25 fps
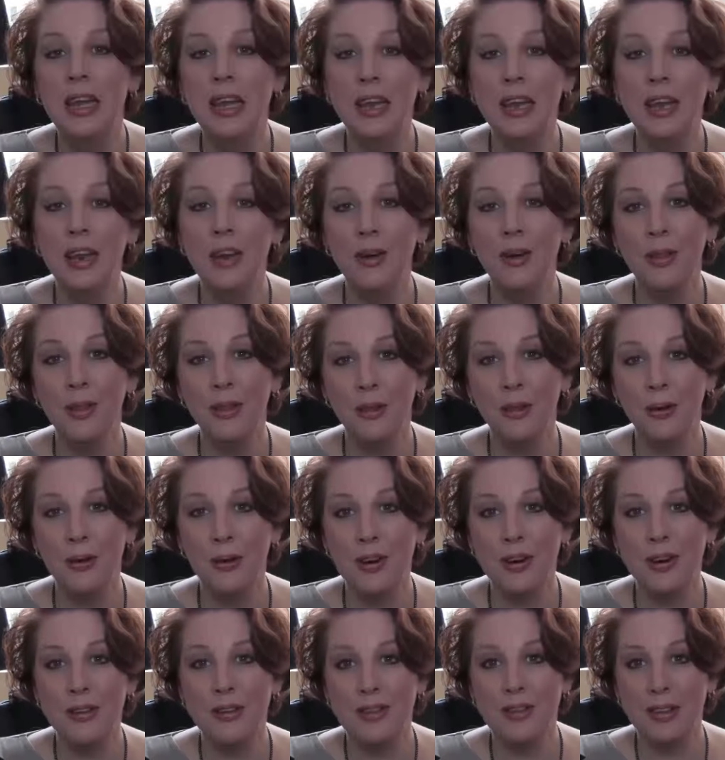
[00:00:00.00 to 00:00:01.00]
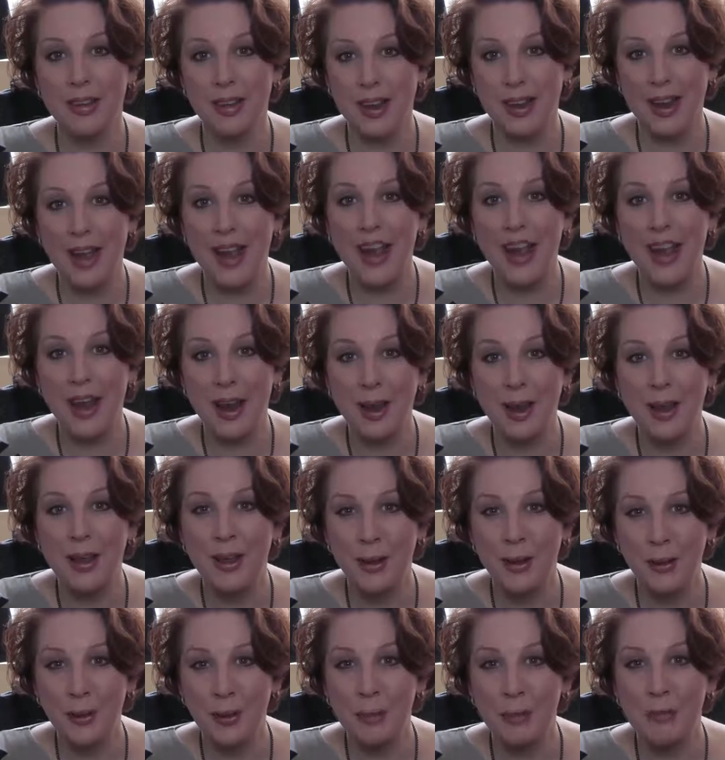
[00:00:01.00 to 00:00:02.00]
the leading authority
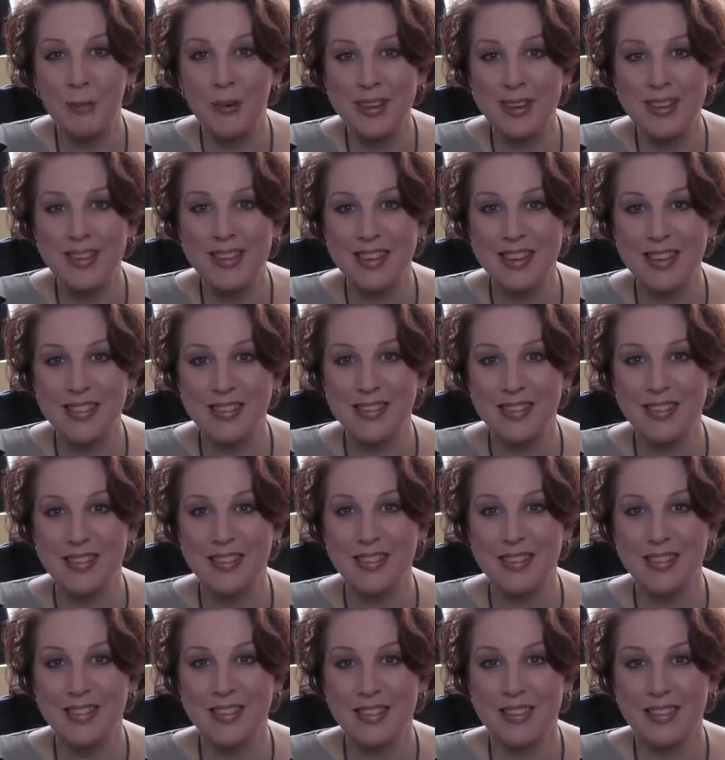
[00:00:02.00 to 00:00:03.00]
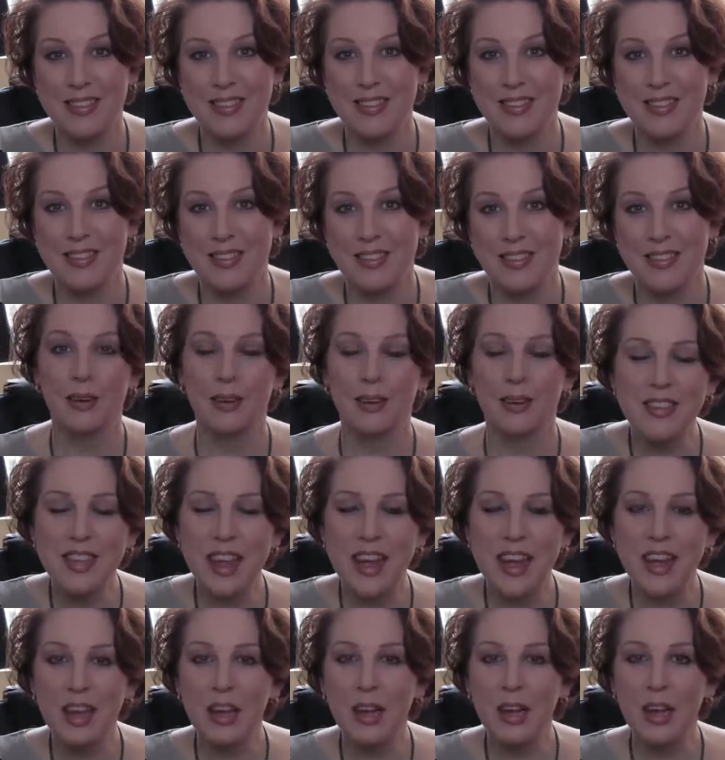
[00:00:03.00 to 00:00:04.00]
in your business.
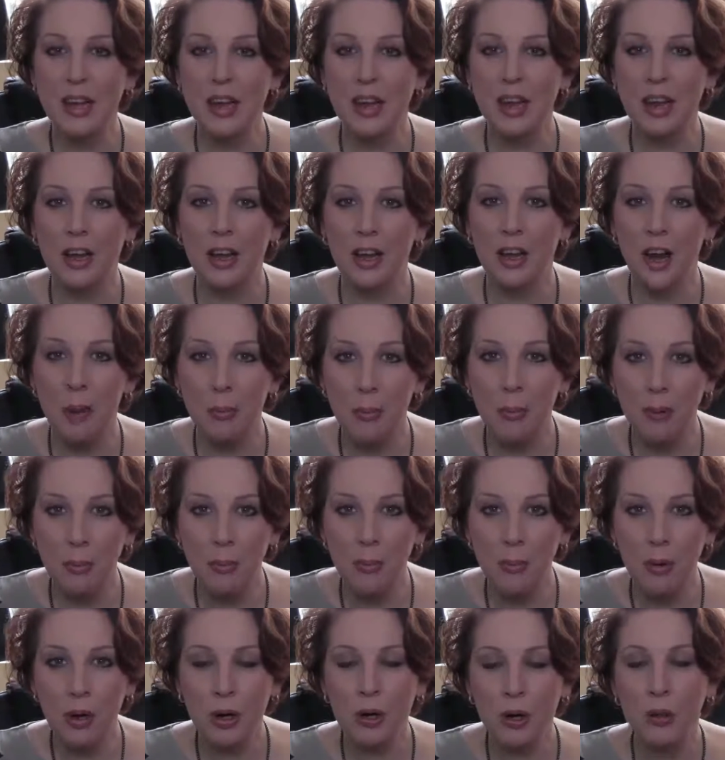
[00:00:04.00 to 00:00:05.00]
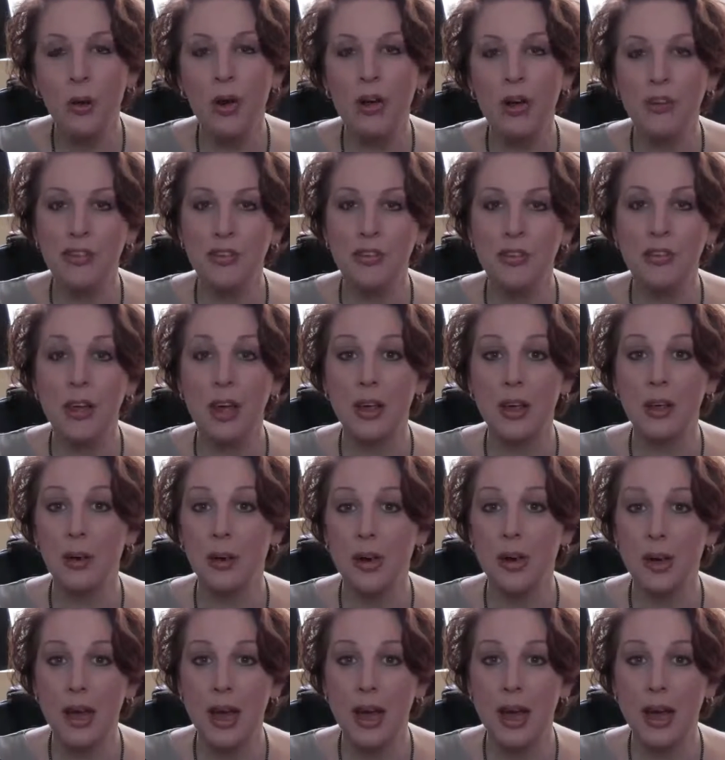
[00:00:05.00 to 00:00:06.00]
Let's take a look at a couple more questions
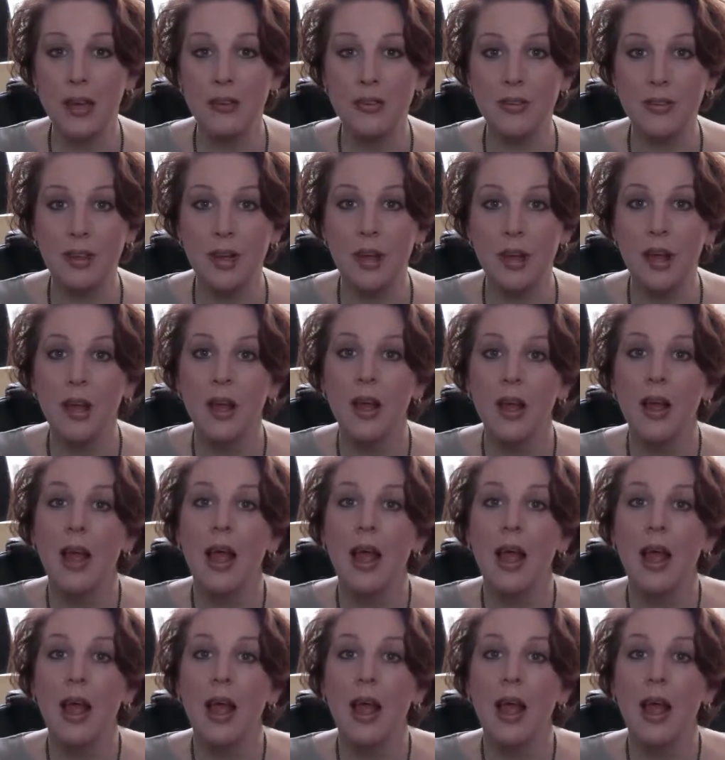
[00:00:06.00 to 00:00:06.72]
that you could ask